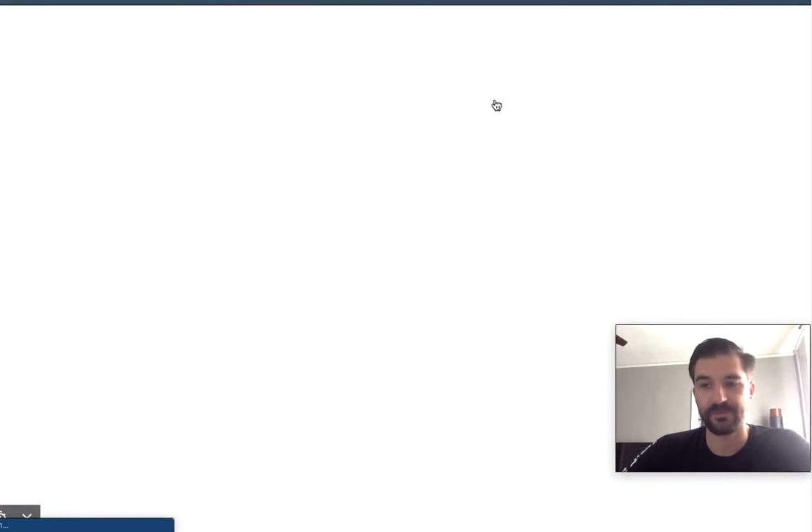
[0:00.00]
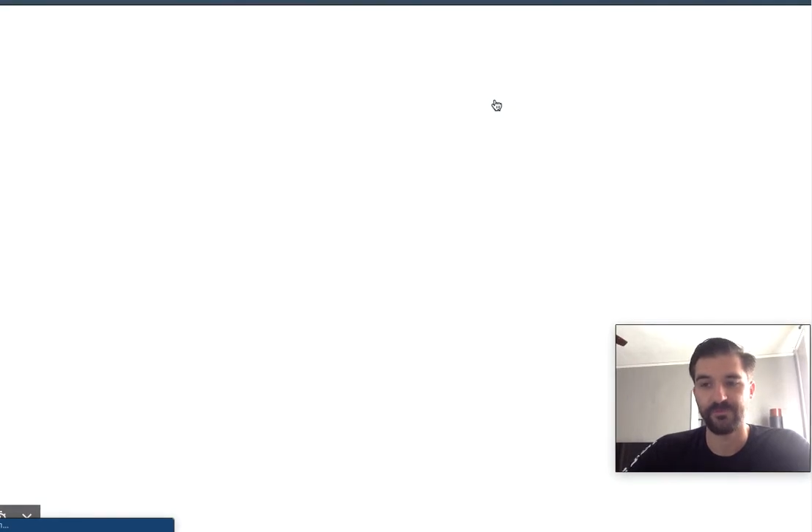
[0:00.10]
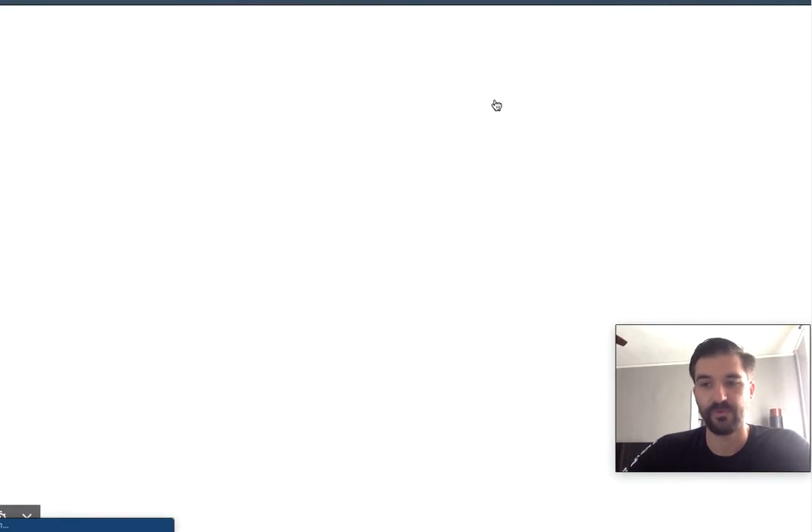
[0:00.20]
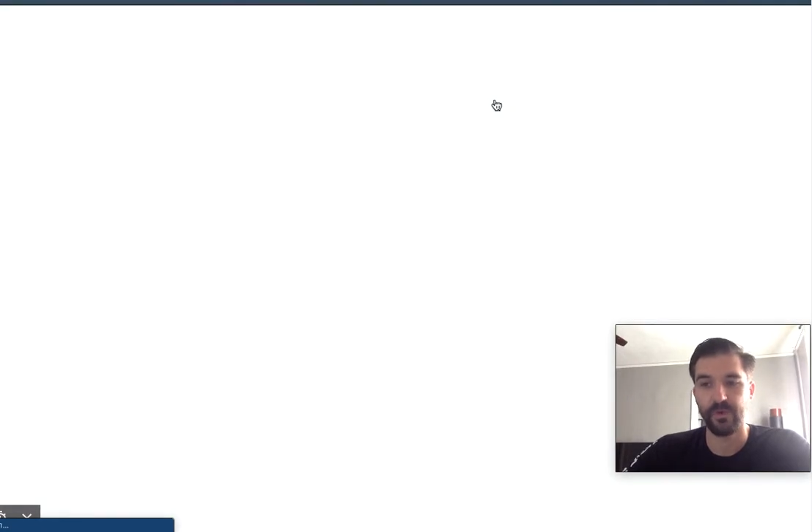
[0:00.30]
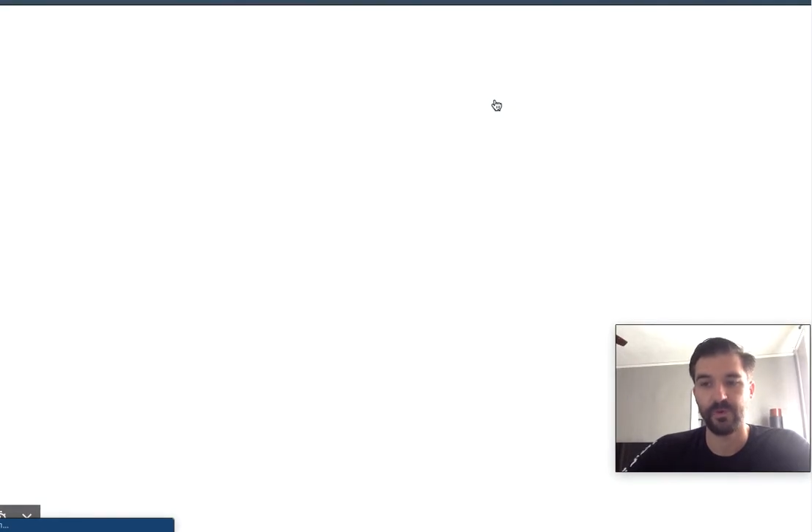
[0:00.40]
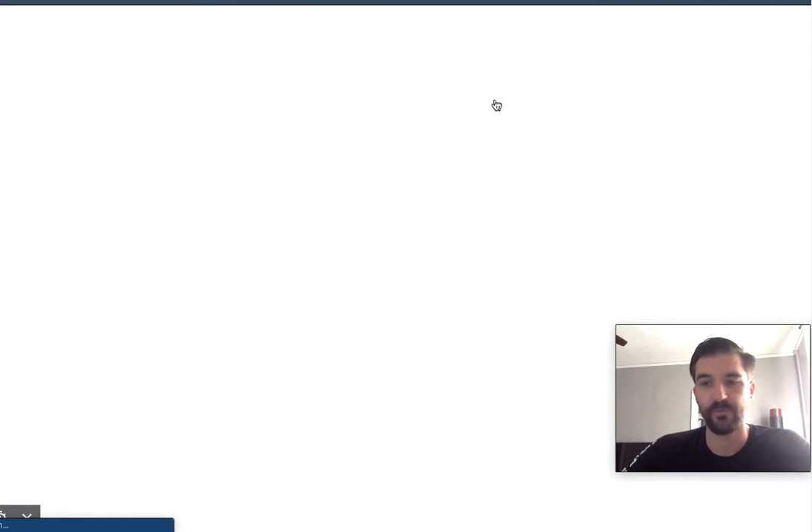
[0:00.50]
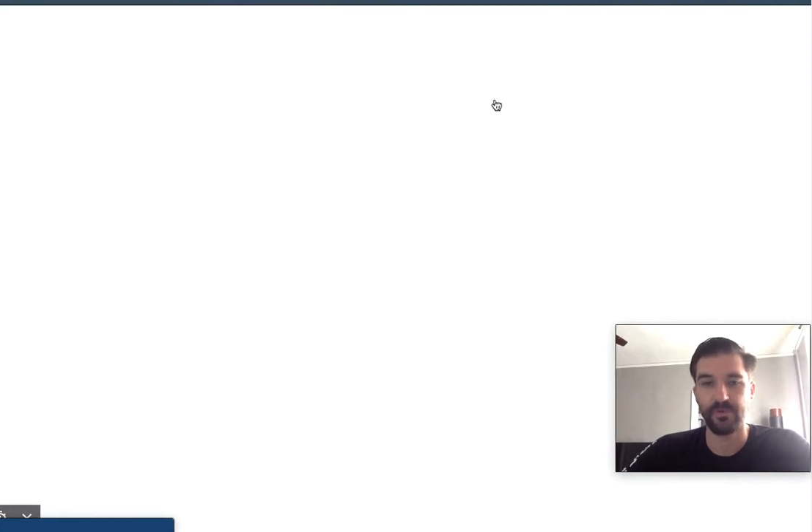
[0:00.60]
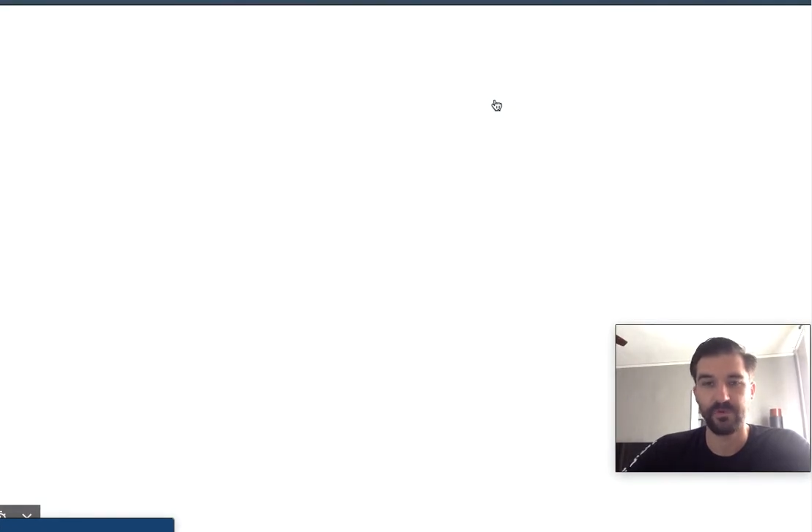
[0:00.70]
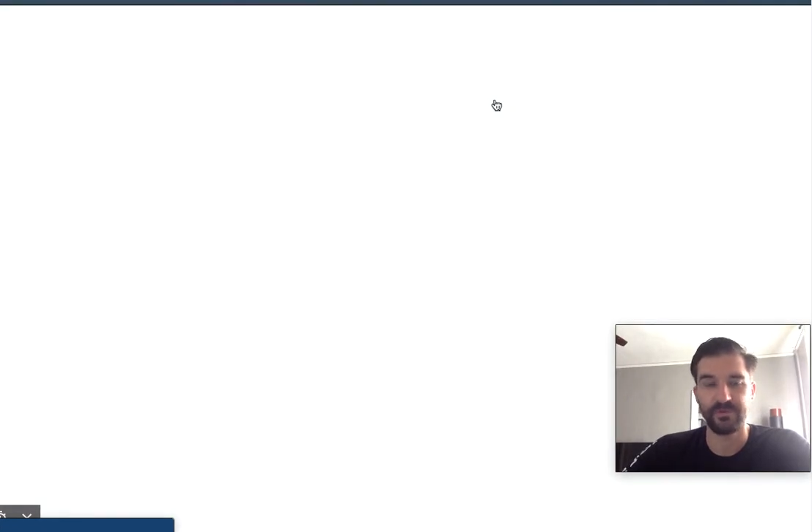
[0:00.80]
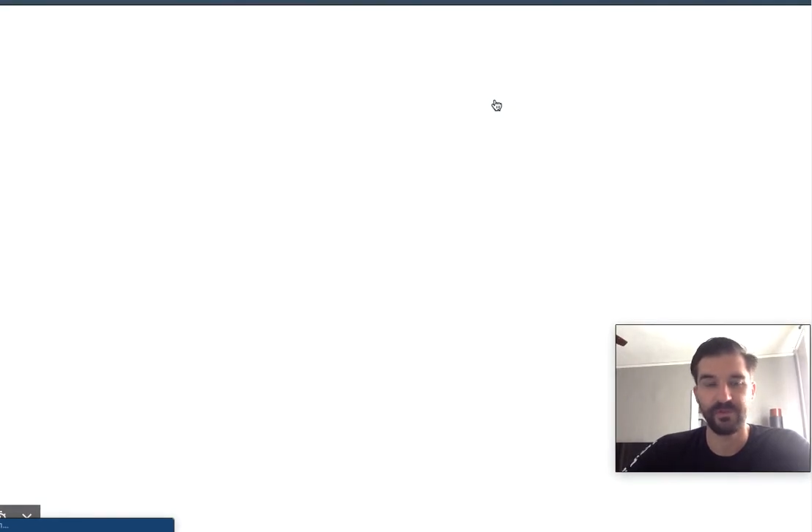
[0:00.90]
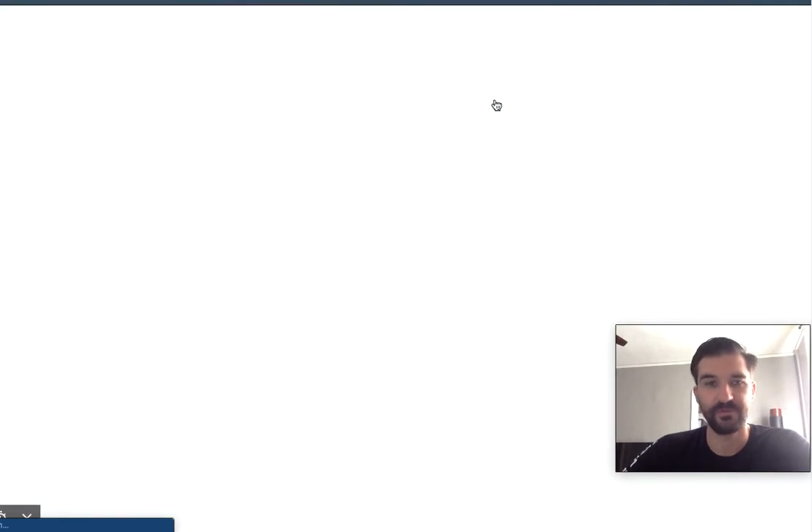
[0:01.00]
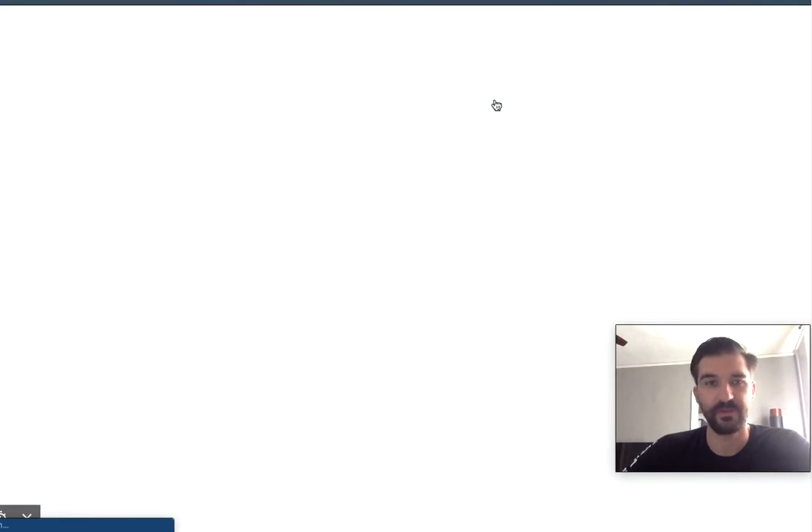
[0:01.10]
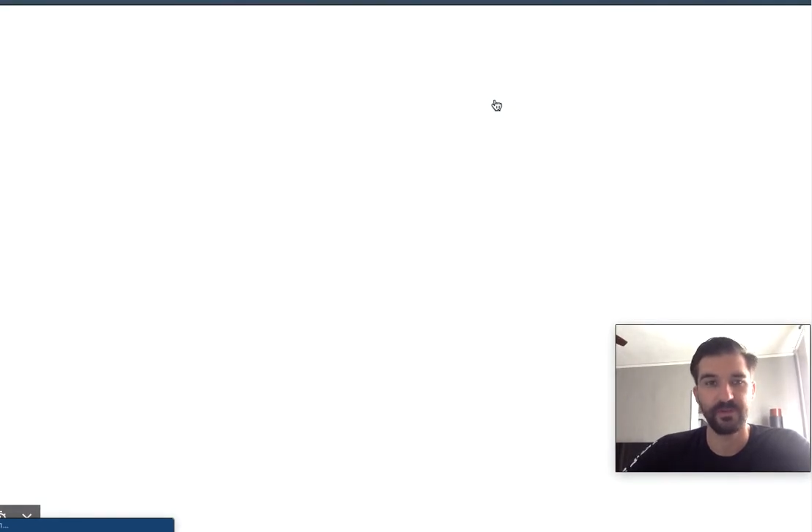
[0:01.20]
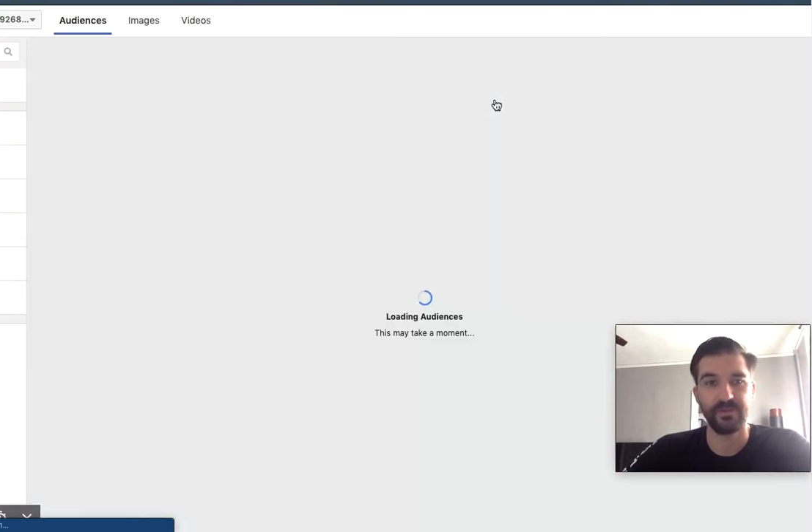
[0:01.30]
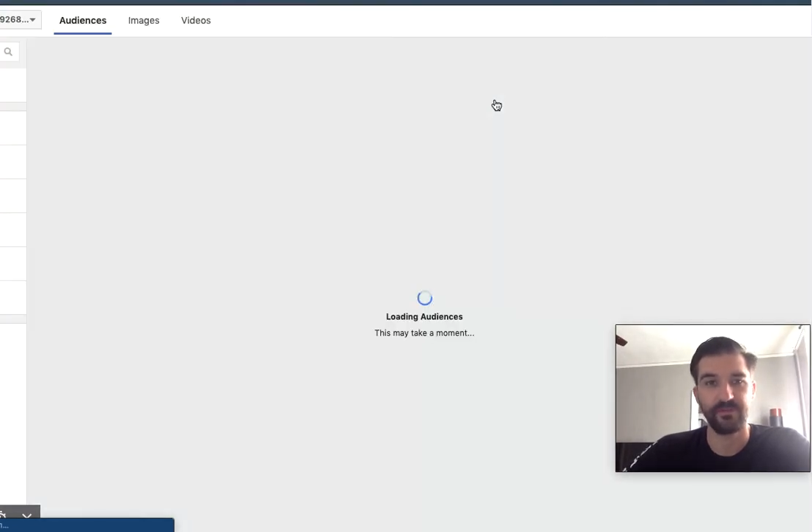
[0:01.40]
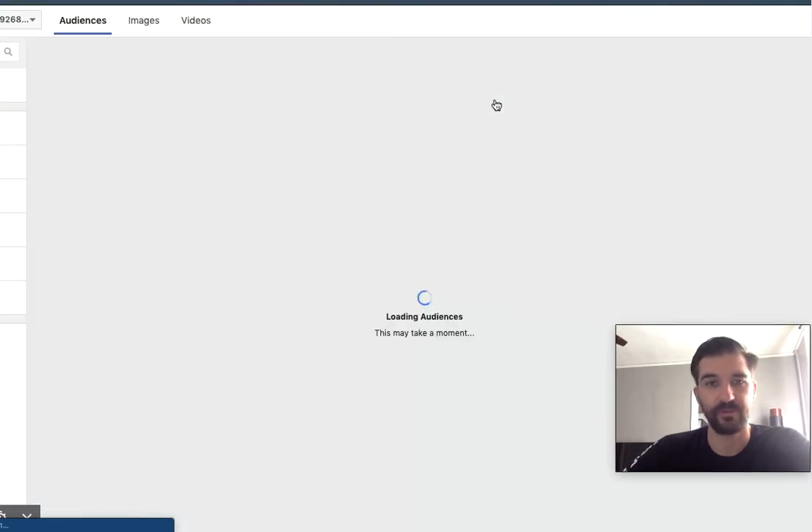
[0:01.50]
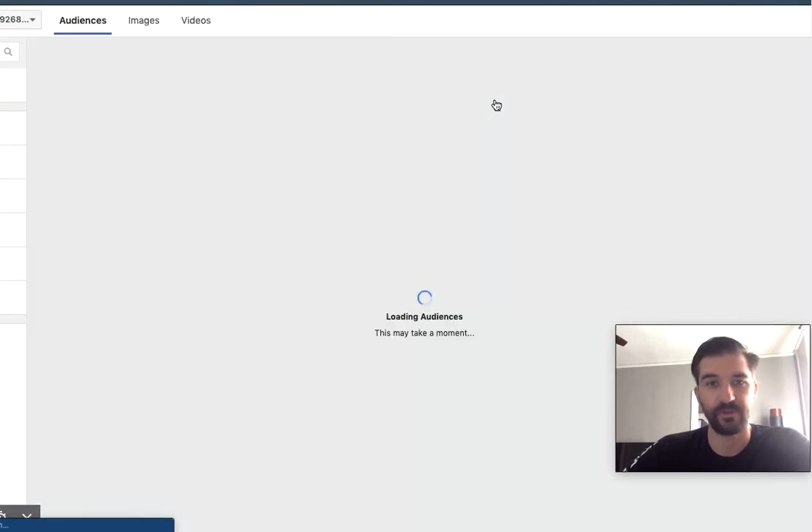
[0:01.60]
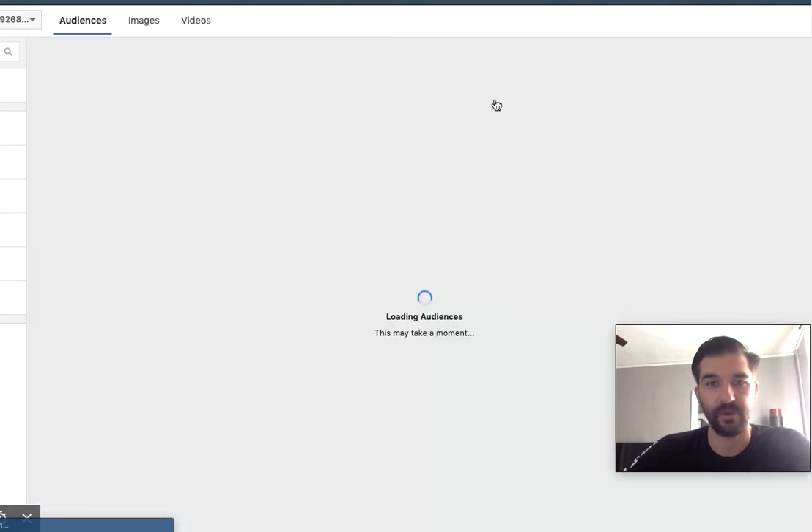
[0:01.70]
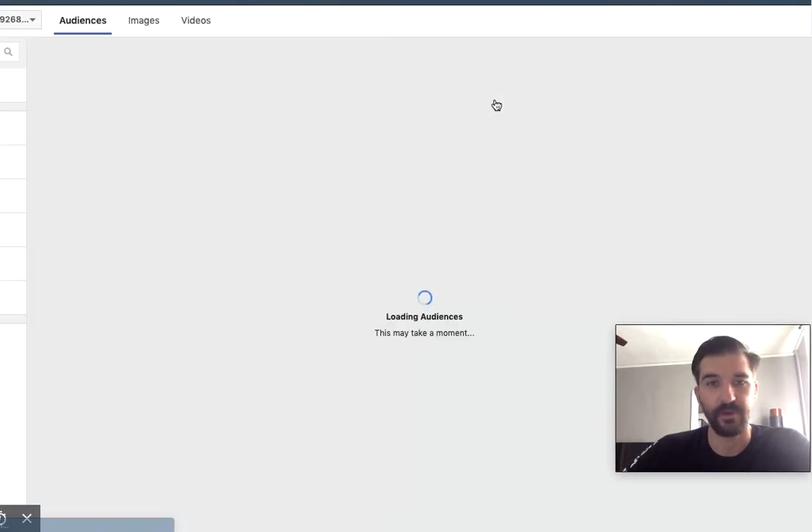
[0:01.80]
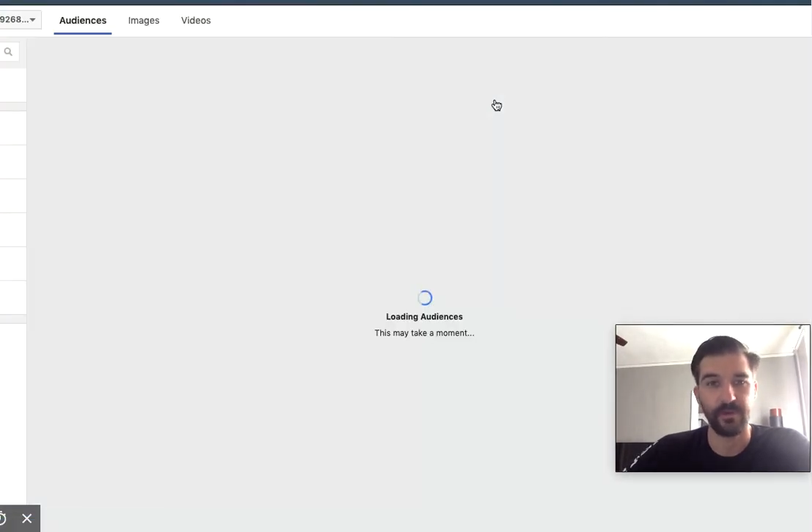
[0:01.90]
if you want when you're testing different
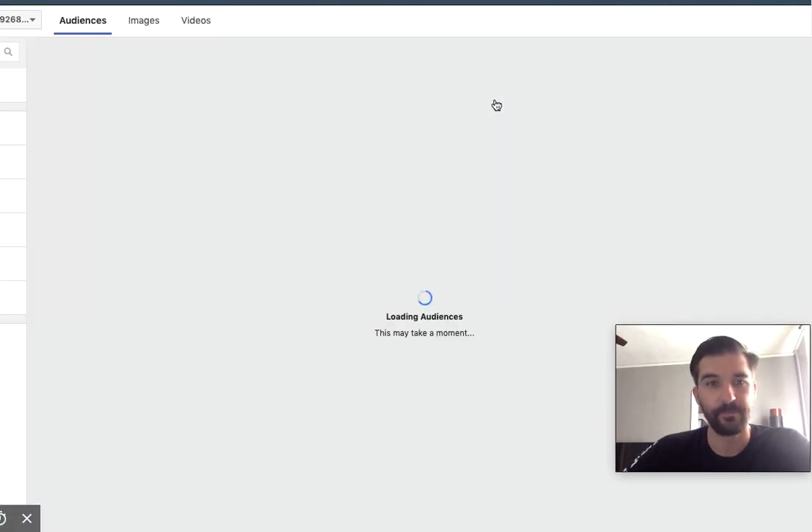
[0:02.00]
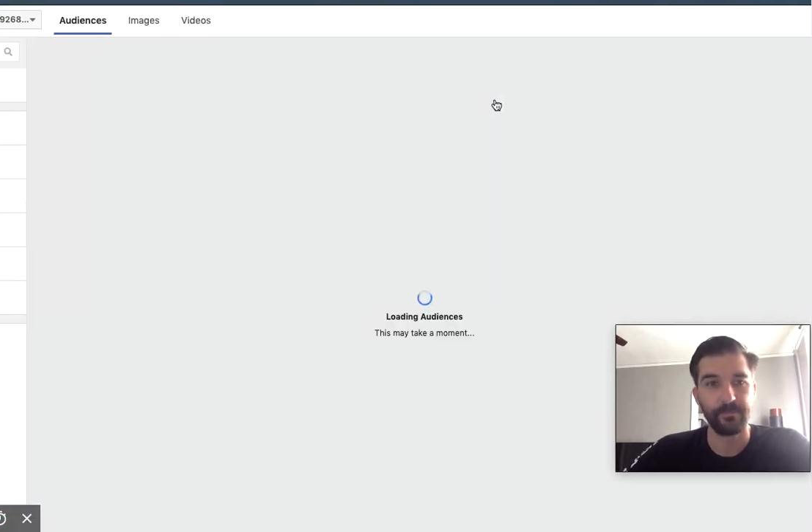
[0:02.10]
targeting.